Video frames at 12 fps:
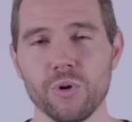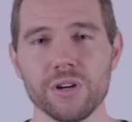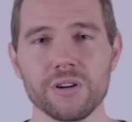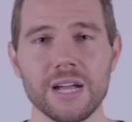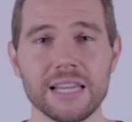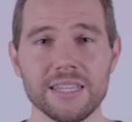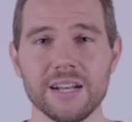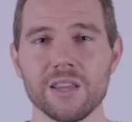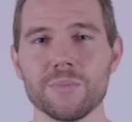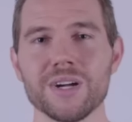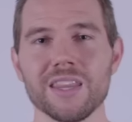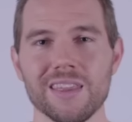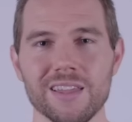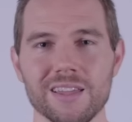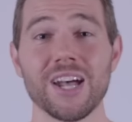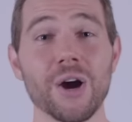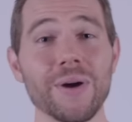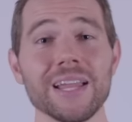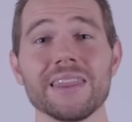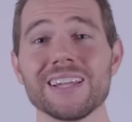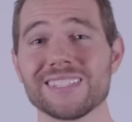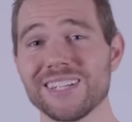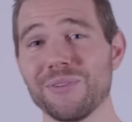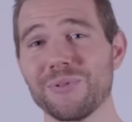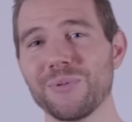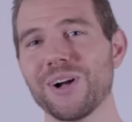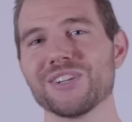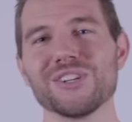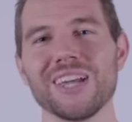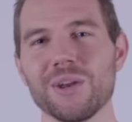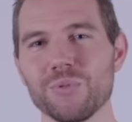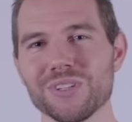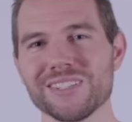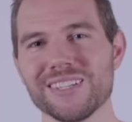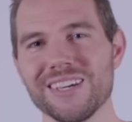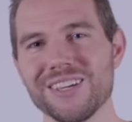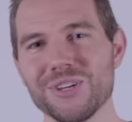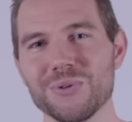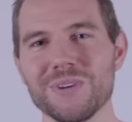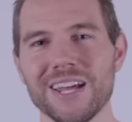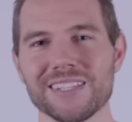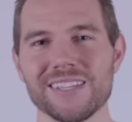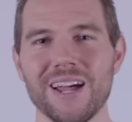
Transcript: winner at the end of the month. All right, thanks again for watching, and we'll see you next